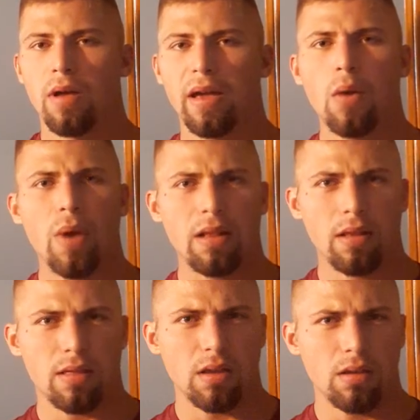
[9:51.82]
I got
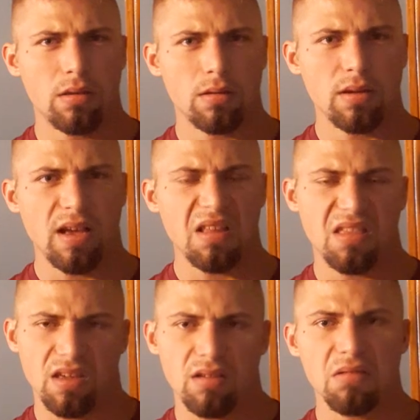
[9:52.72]
waitlisted. I
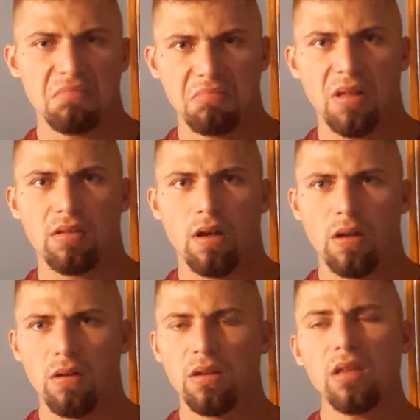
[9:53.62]
think they
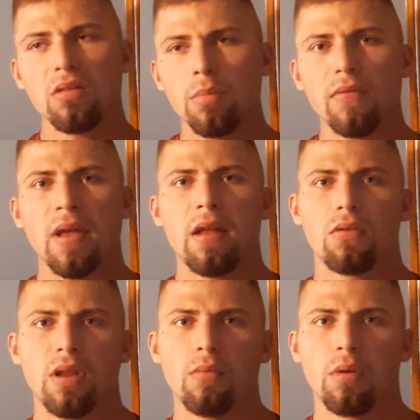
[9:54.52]
saw, oh, he has a little bit of an
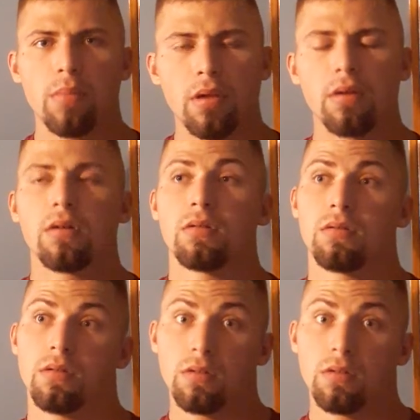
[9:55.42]
attitude. He didn't want to be here.